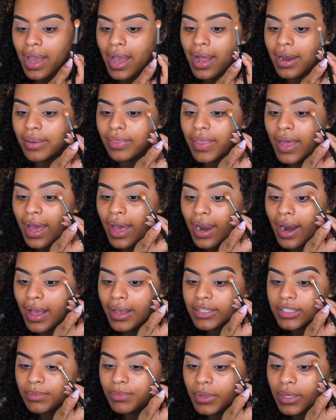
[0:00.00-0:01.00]
And that
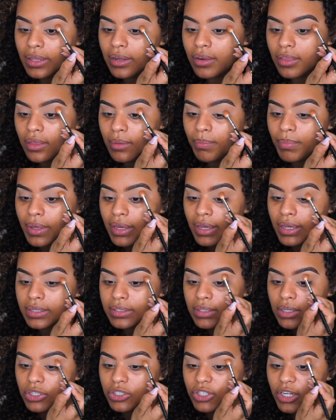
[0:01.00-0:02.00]
has been the
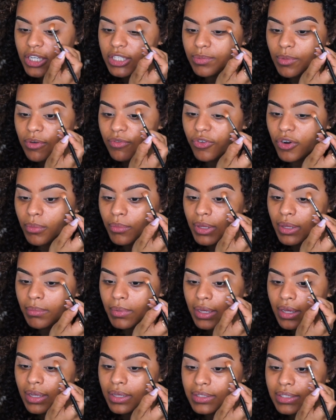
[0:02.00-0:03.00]
biggest adjustment for me,
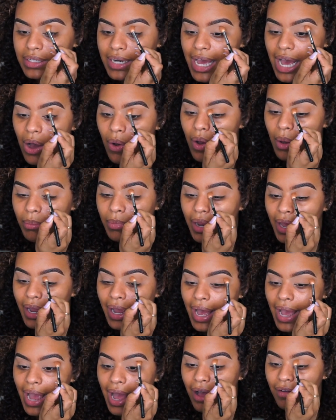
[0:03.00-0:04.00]
because now I'm
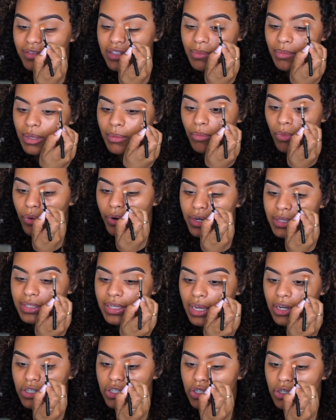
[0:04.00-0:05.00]
like, I have to be more
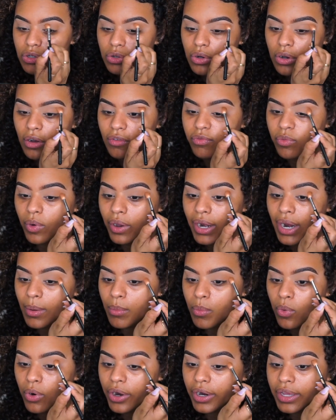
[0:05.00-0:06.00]
intentional of when
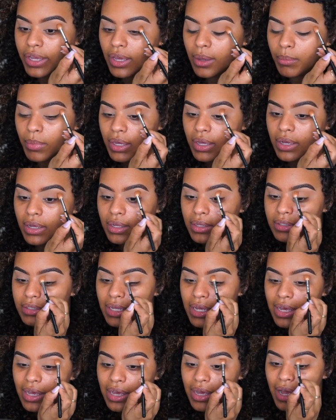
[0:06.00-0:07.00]
I'm working, because
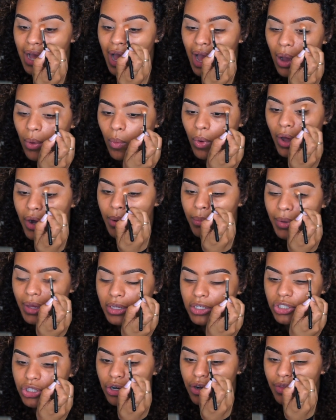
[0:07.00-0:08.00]
I want to
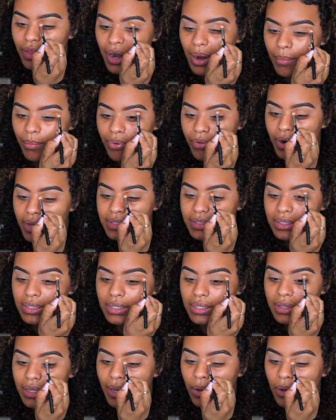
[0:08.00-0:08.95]
make sure that I'm present.